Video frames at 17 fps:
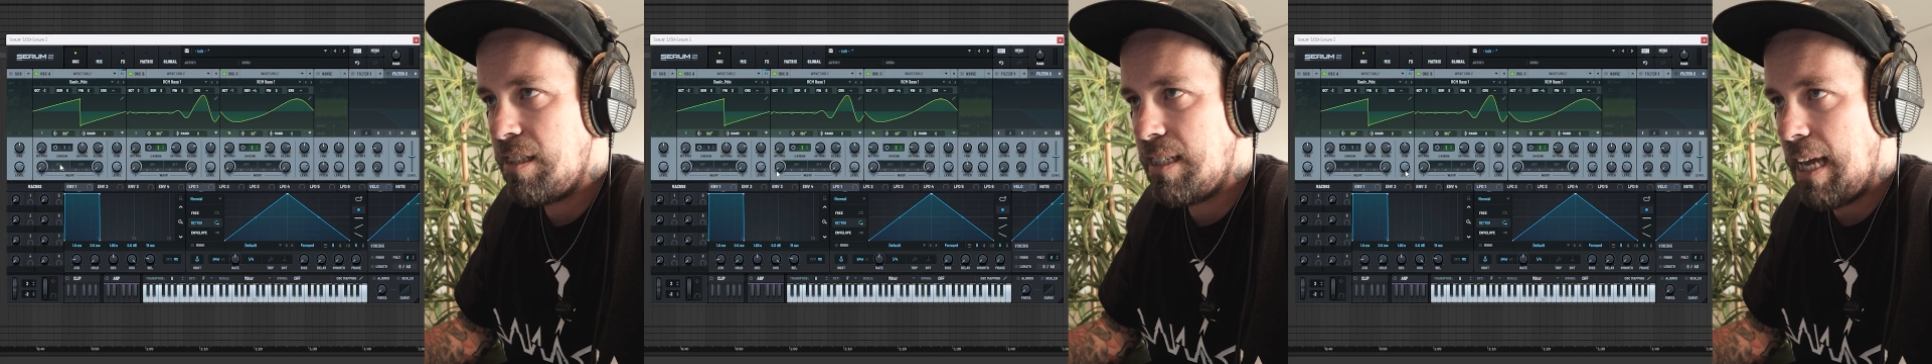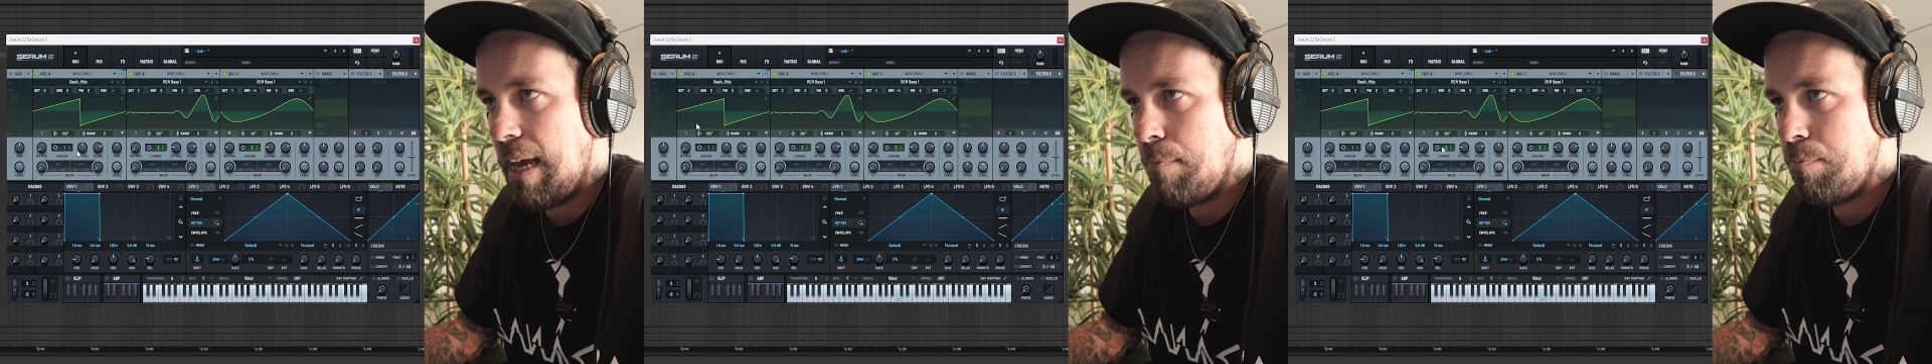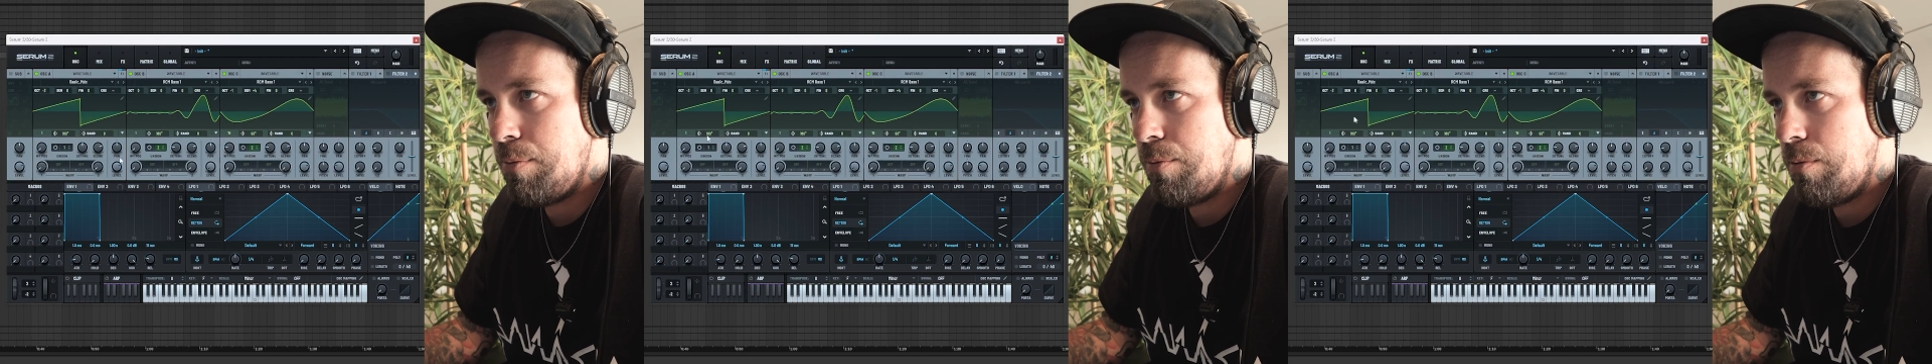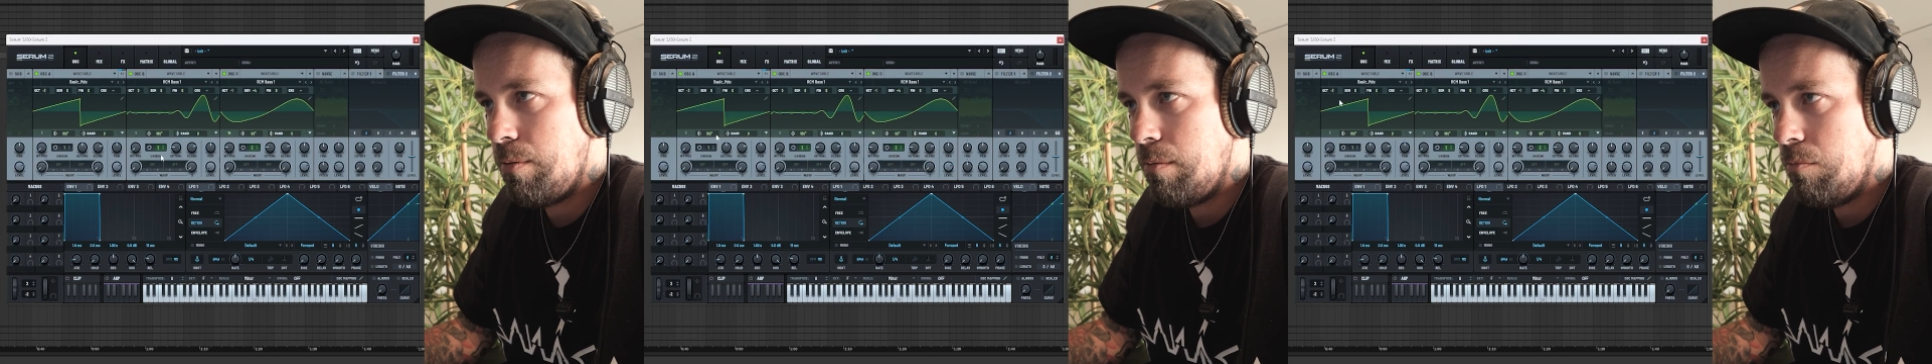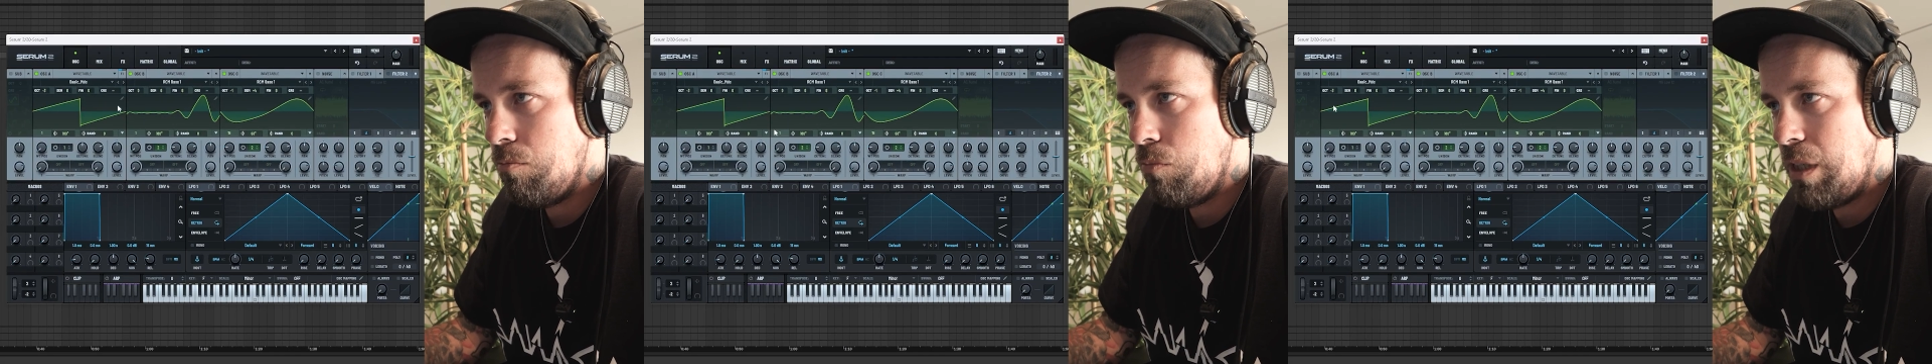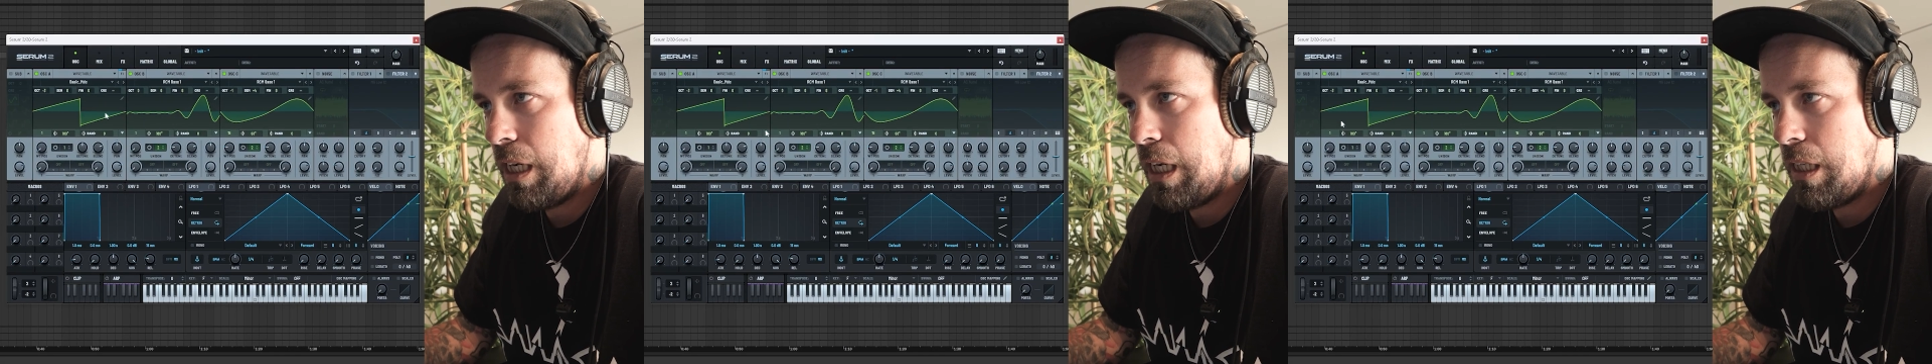step
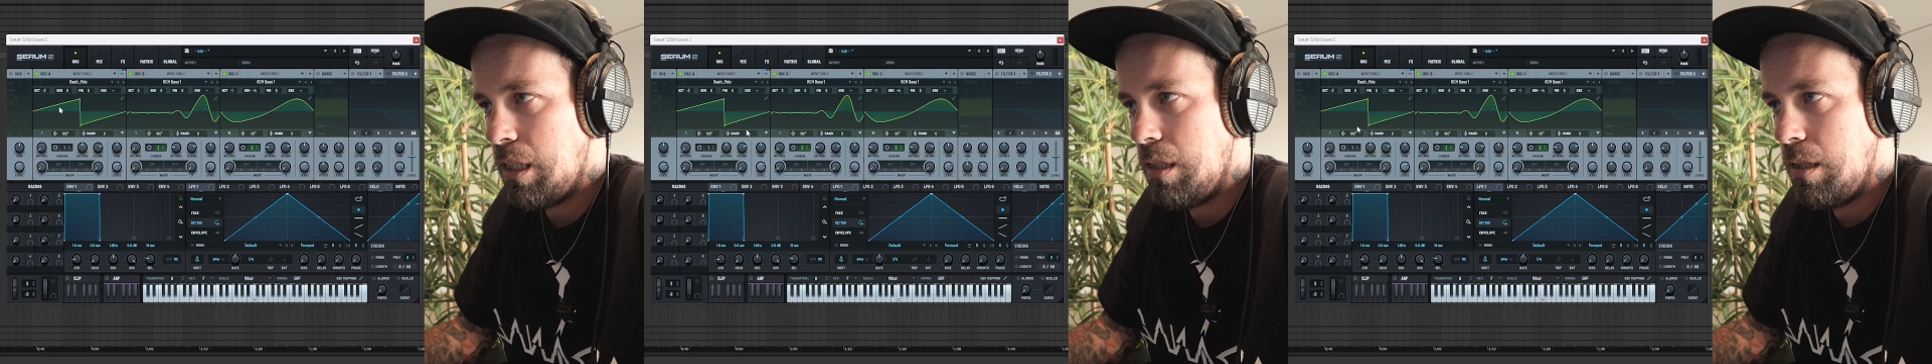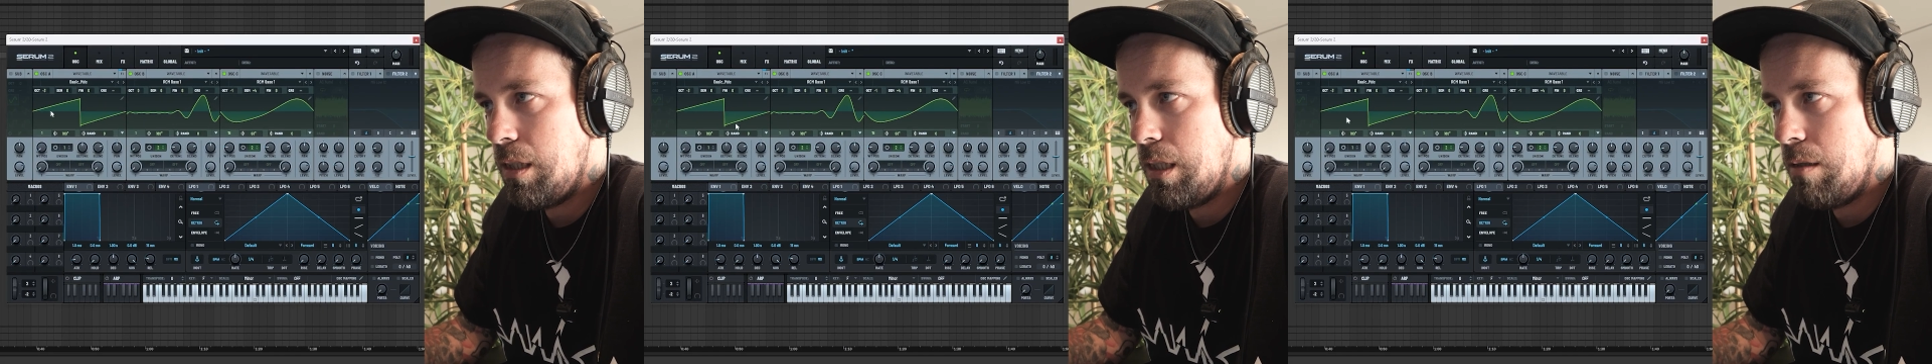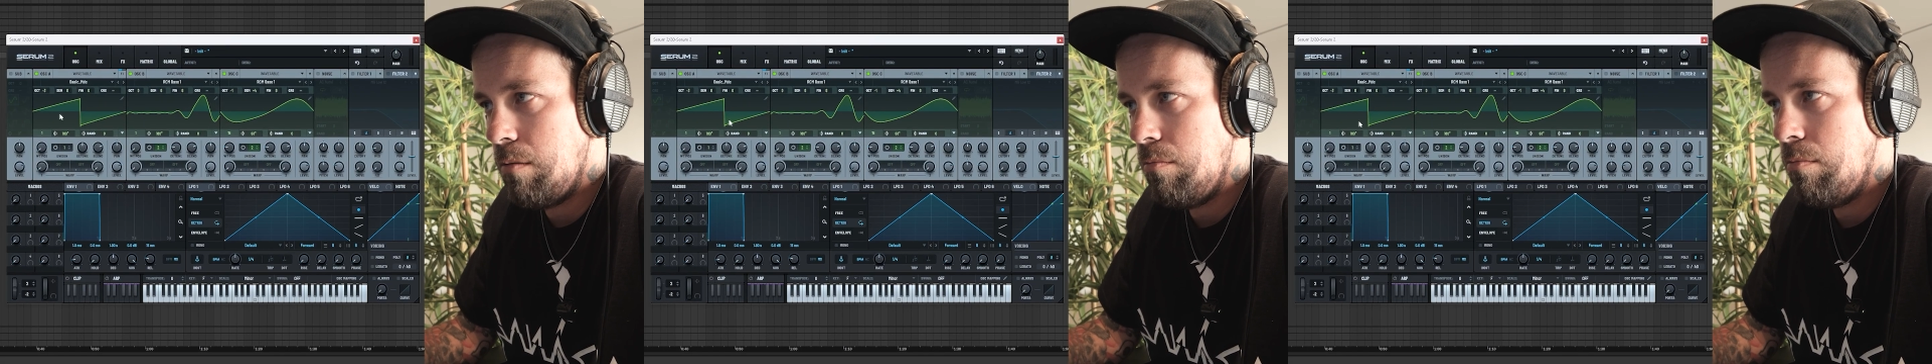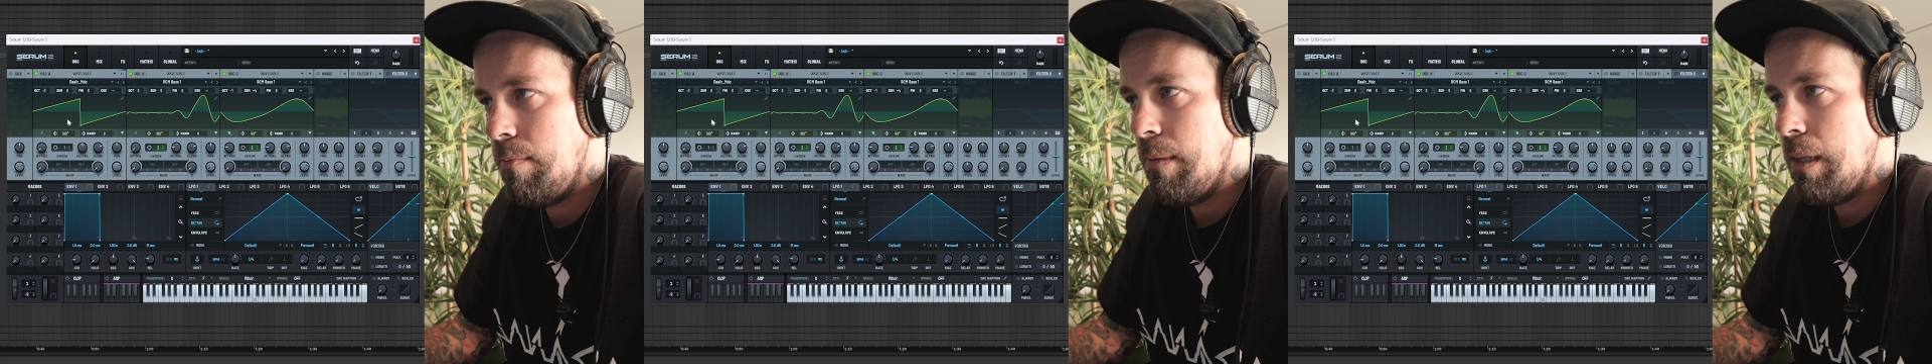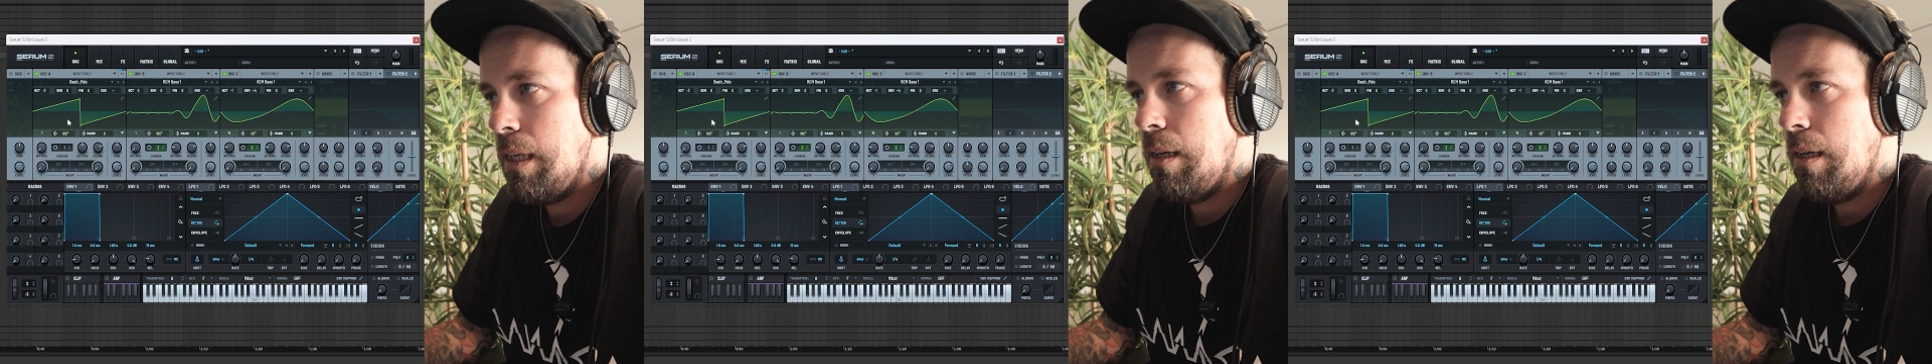we need to do